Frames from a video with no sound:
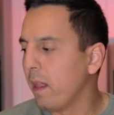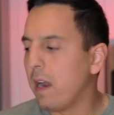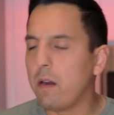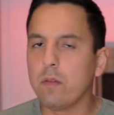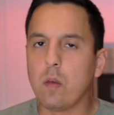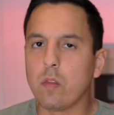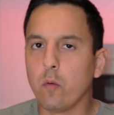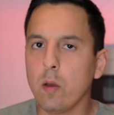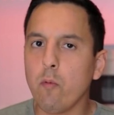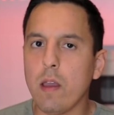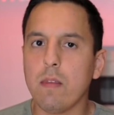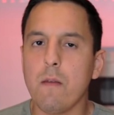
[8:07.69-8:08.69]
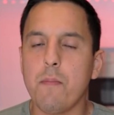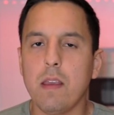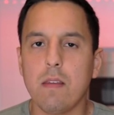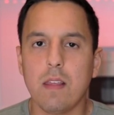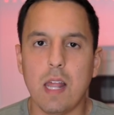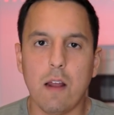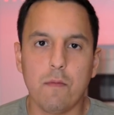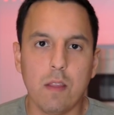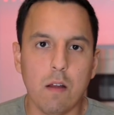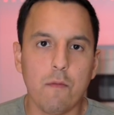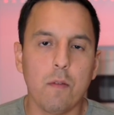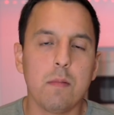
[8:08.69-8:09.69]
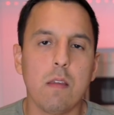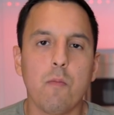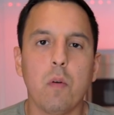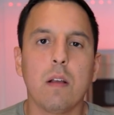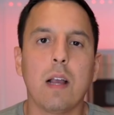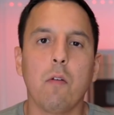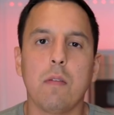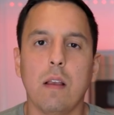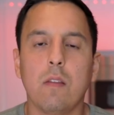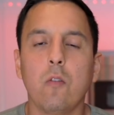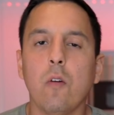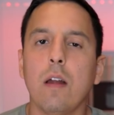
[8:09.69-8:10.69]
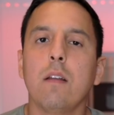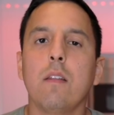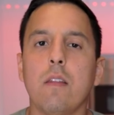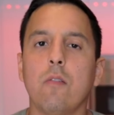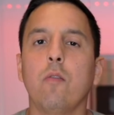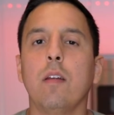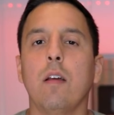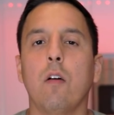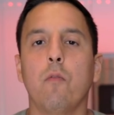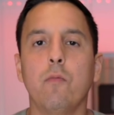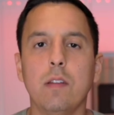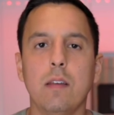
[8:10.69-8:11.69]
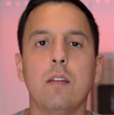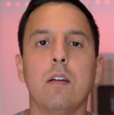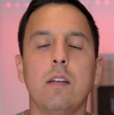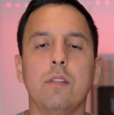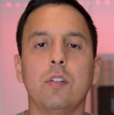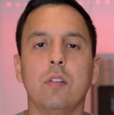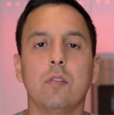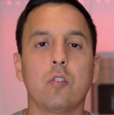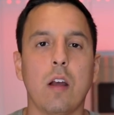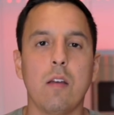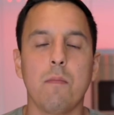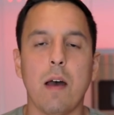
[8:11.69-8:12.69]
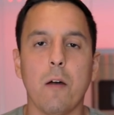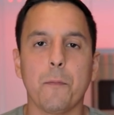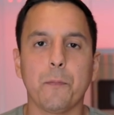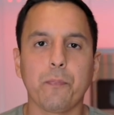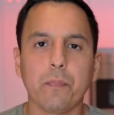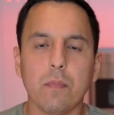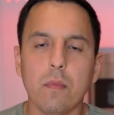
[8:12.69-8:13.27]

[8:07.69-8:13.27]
Out of the 3 recipes that I've done from this book, I would say 2 out of the 3 are really good and you should try them out.